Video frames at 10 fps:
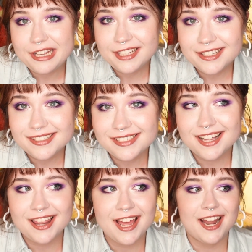things,
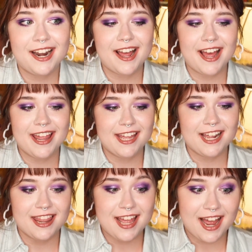then I
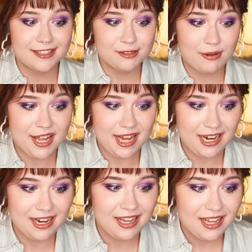think that's
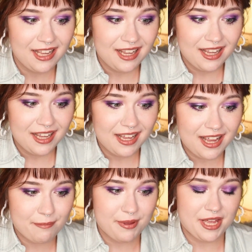when
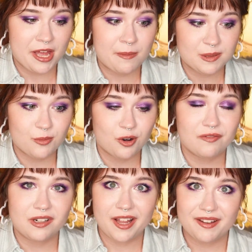it becomes more
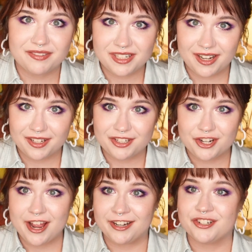of a lifestyle
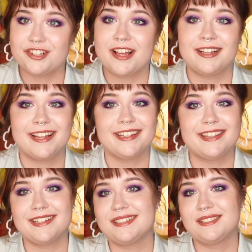change than
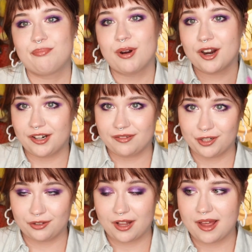like this part of
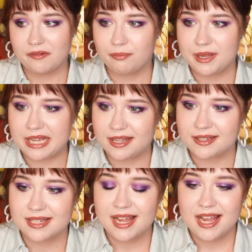your life
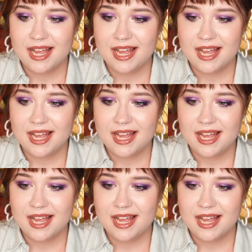because